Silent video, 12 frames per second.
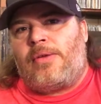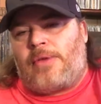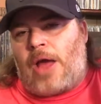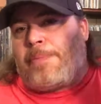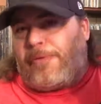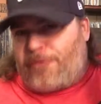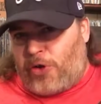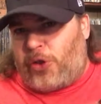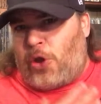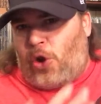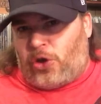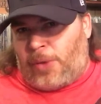I prefer
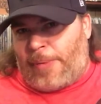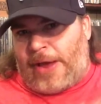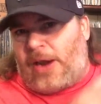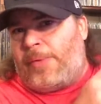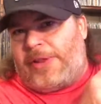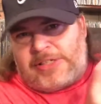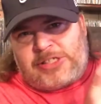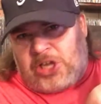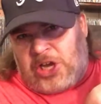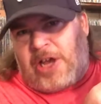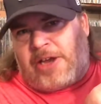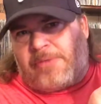the older metal, but this is
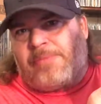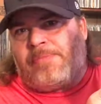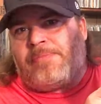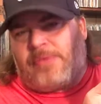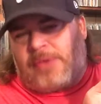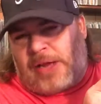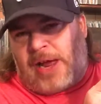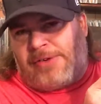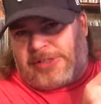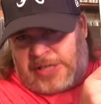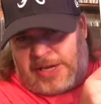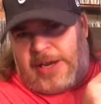good. I
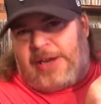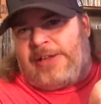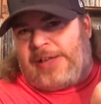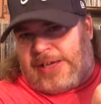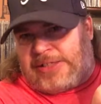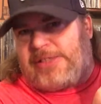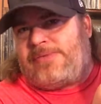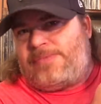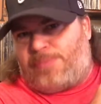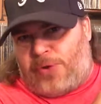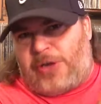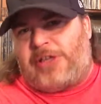was getting into this.
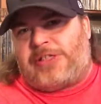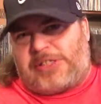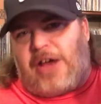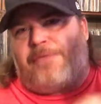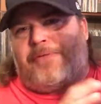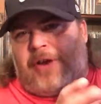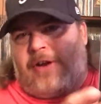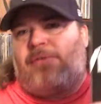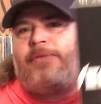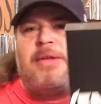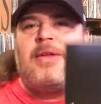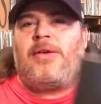Pretty good stuff here.
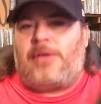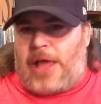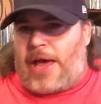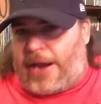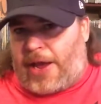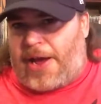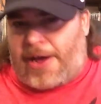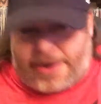Glad I got it.